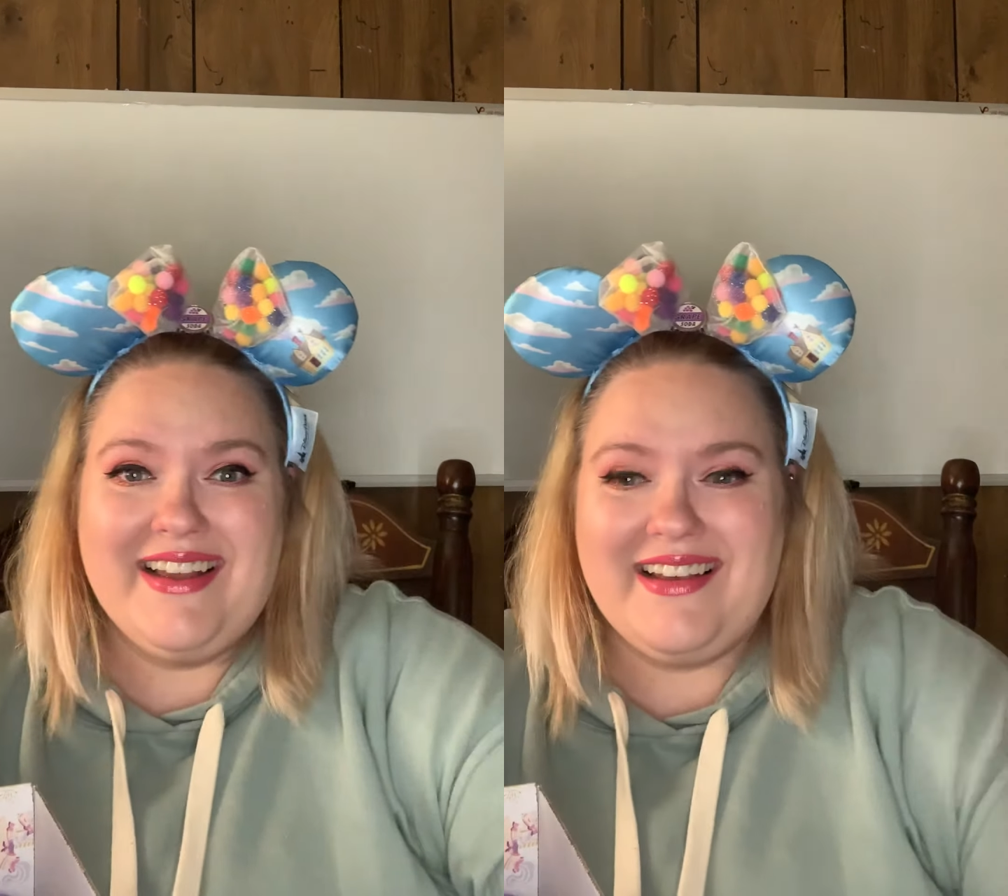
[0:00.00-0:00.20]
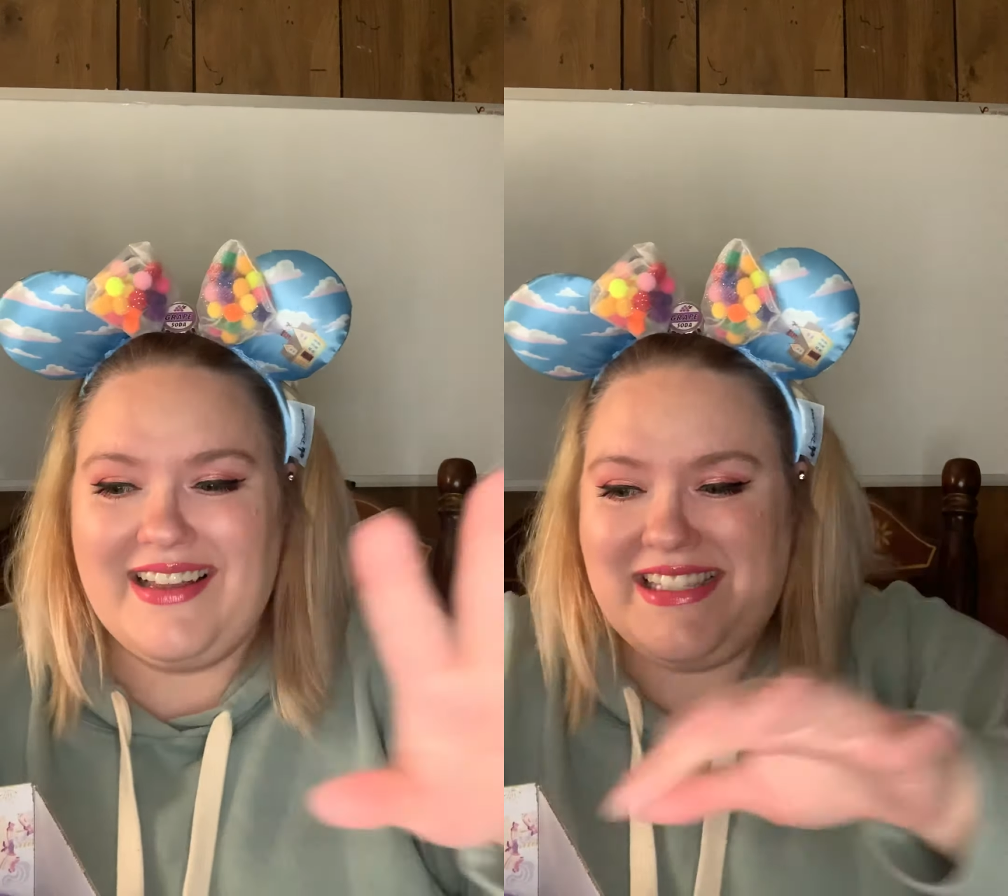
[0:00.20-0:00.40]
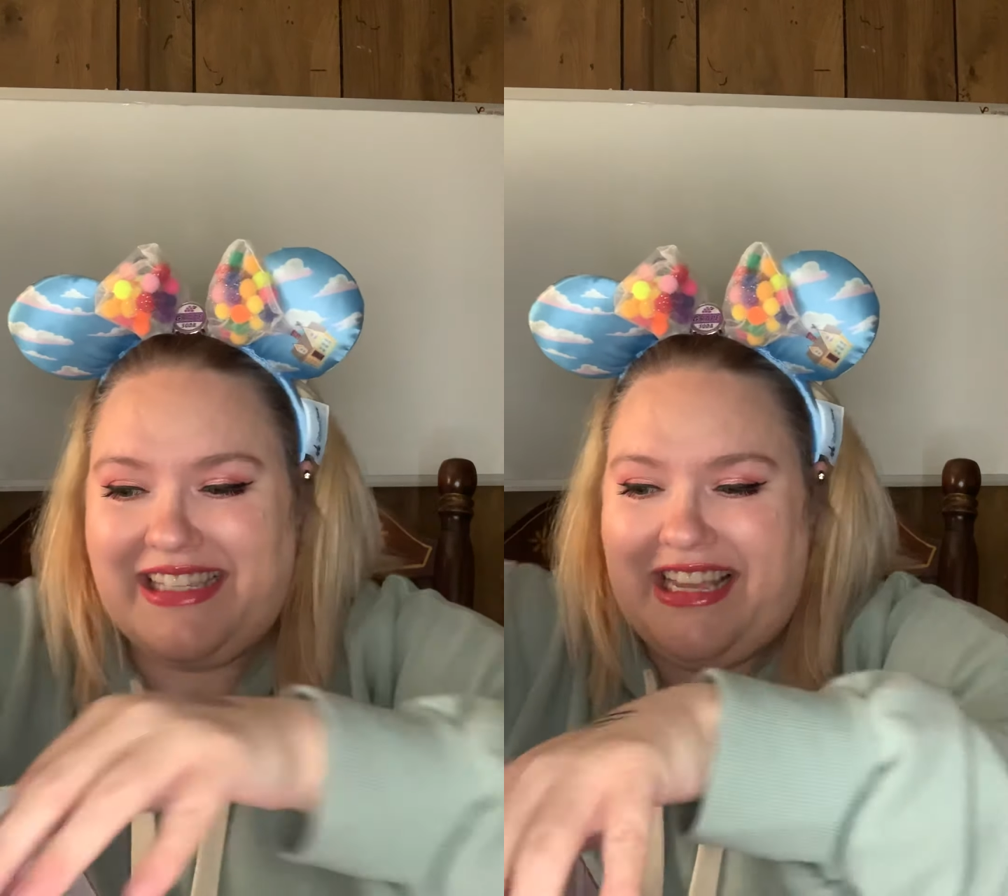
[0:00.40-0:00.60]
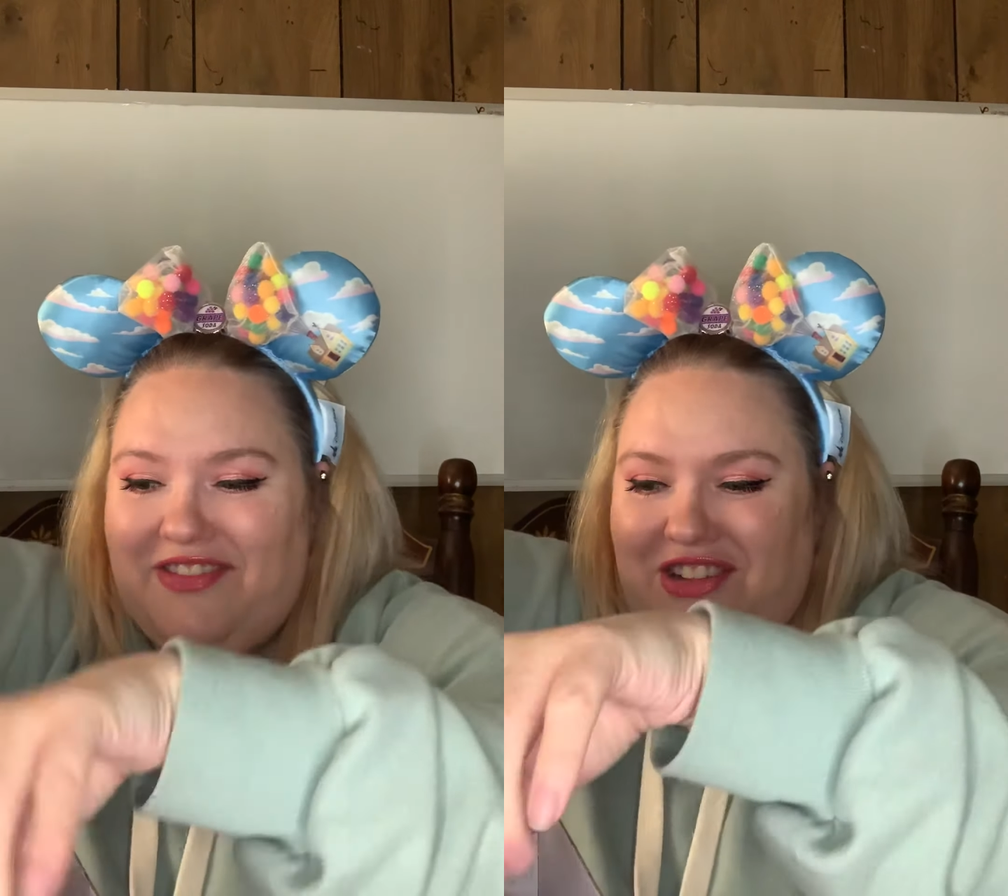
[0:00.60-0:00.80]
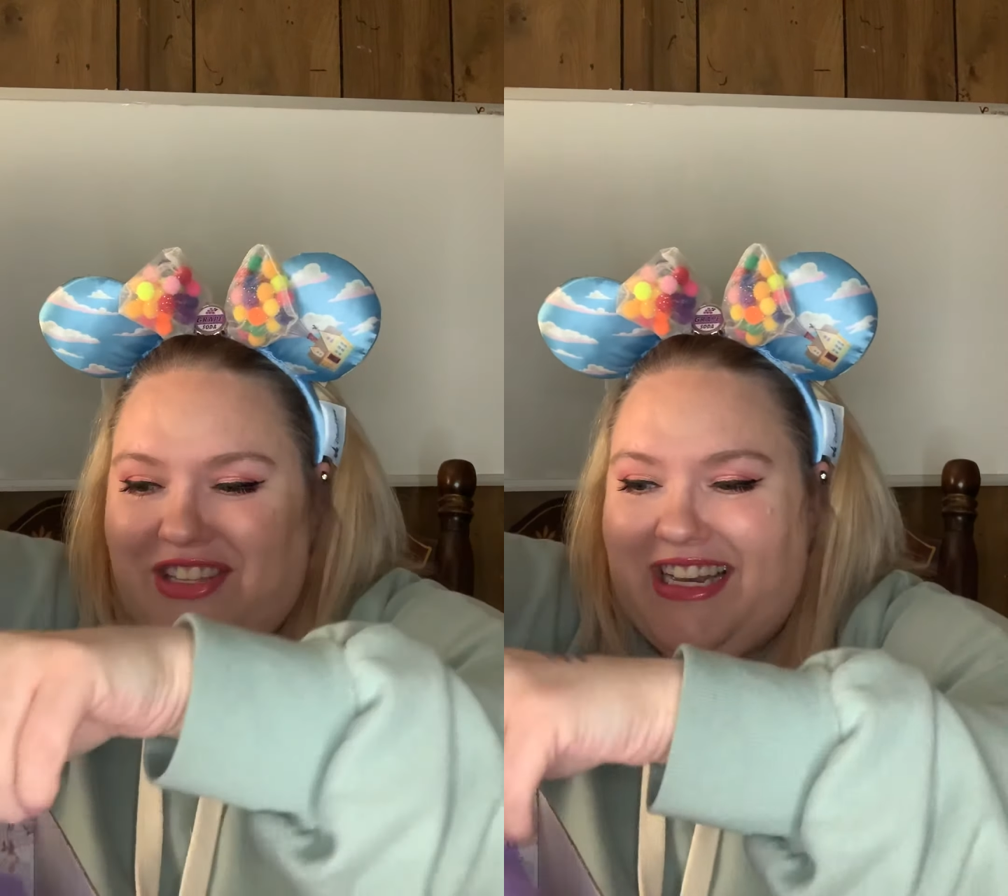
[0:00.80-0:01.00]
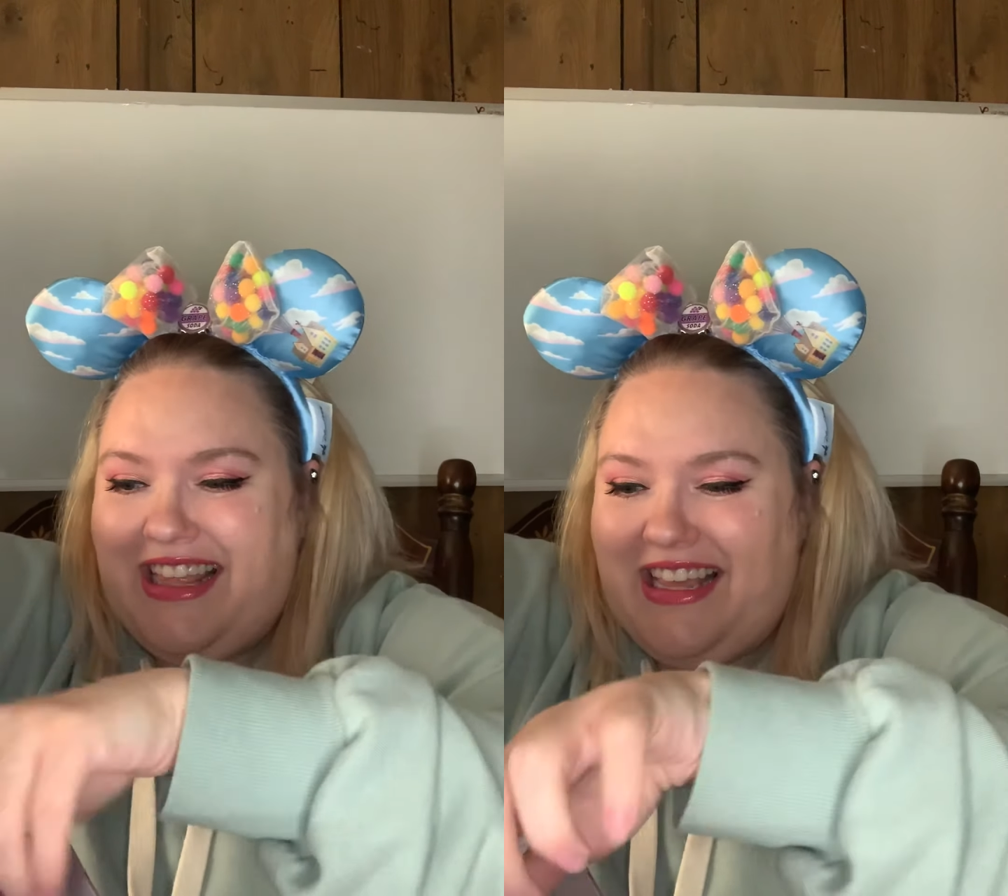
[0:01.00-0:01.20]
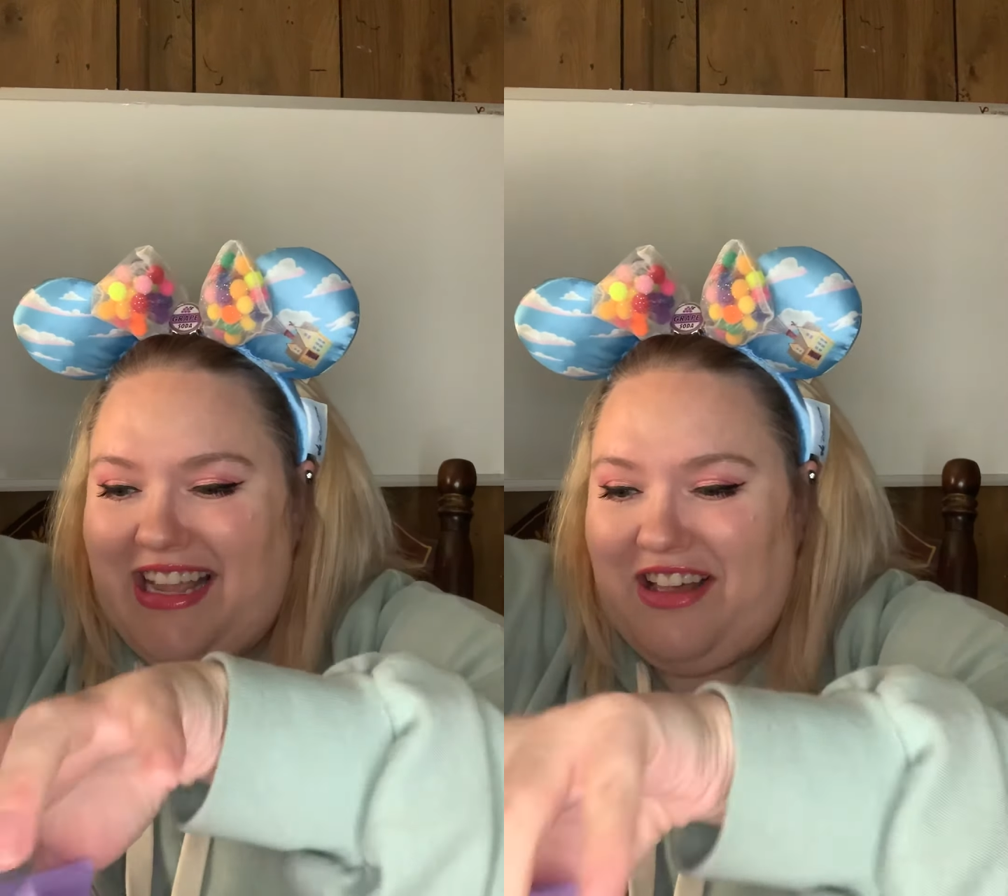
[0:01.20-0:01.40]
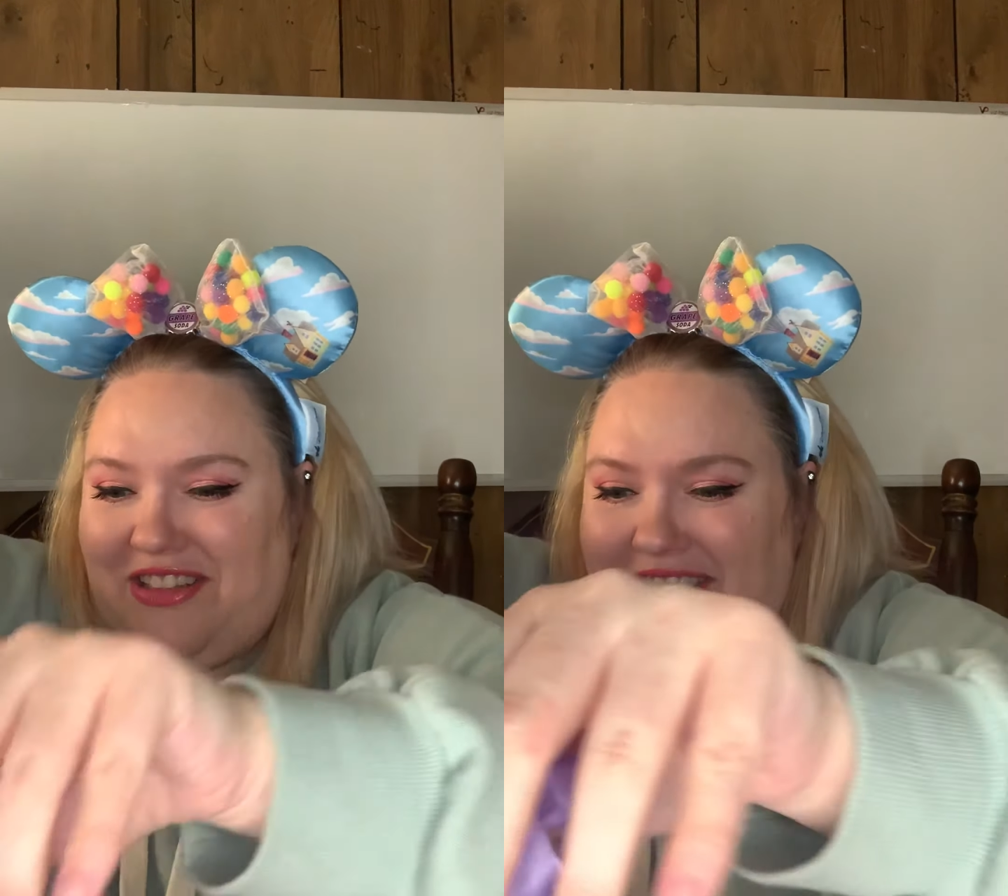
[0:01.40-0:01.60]
Let's see if there's anything
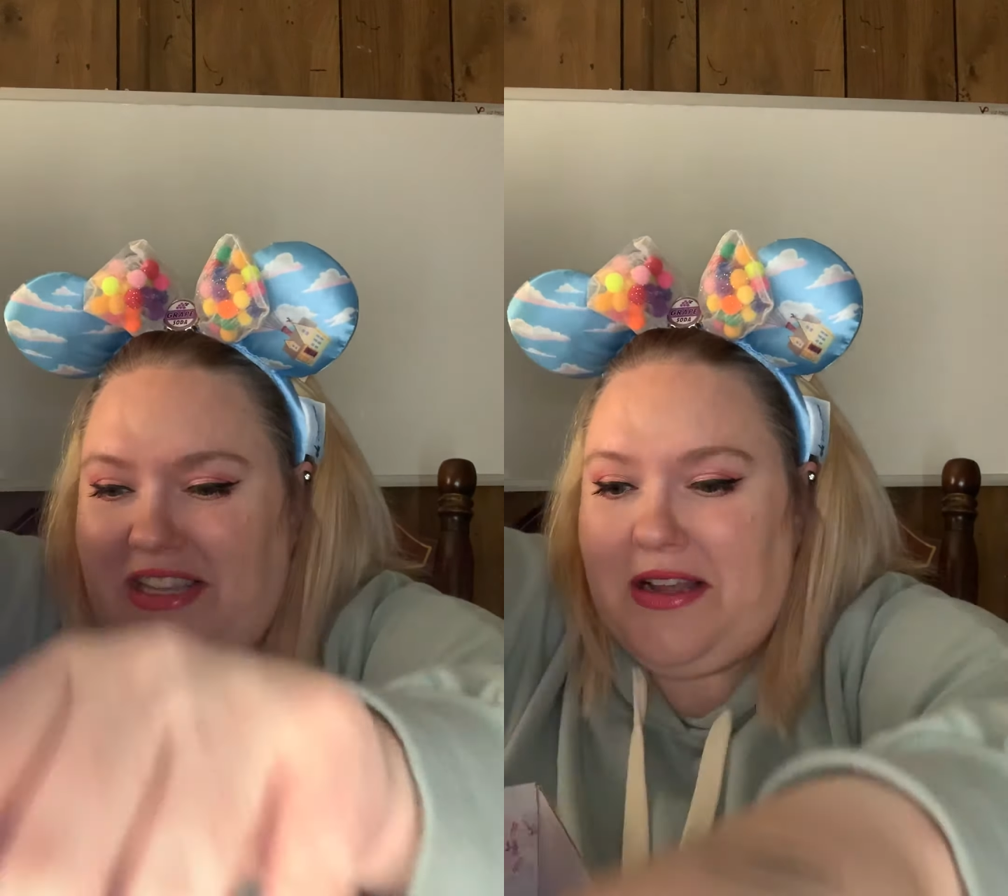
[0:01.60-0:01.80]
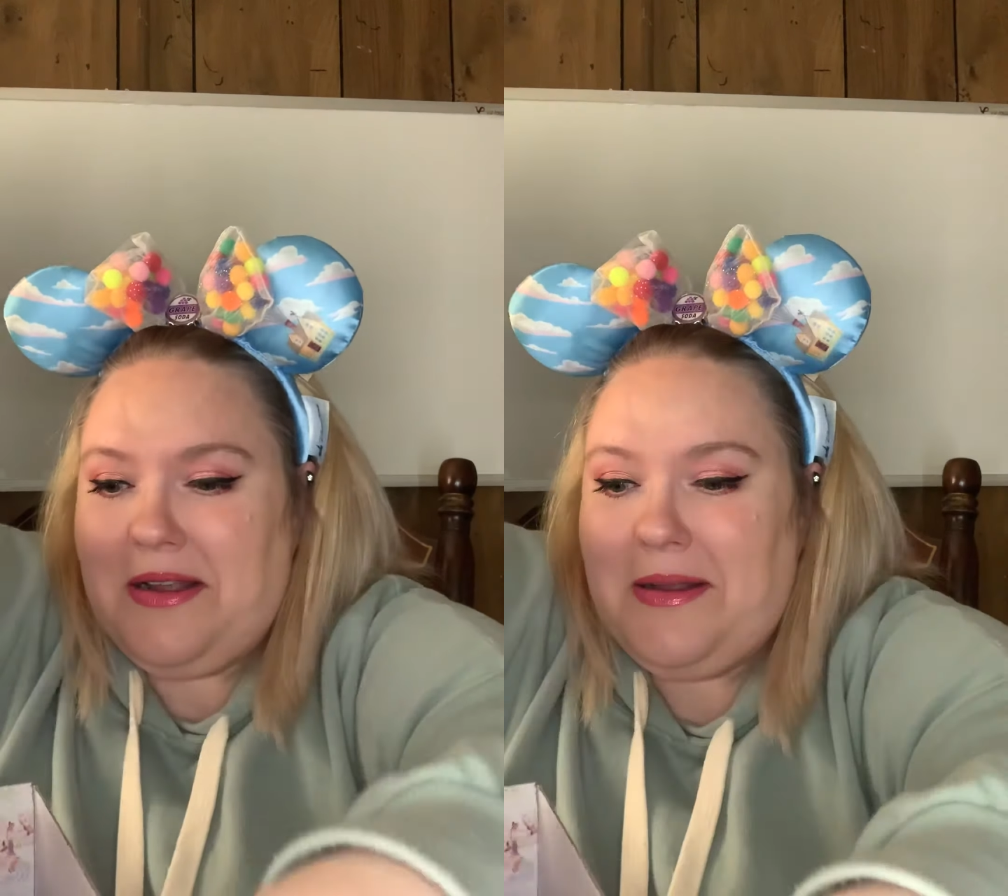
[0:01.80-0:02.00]
else.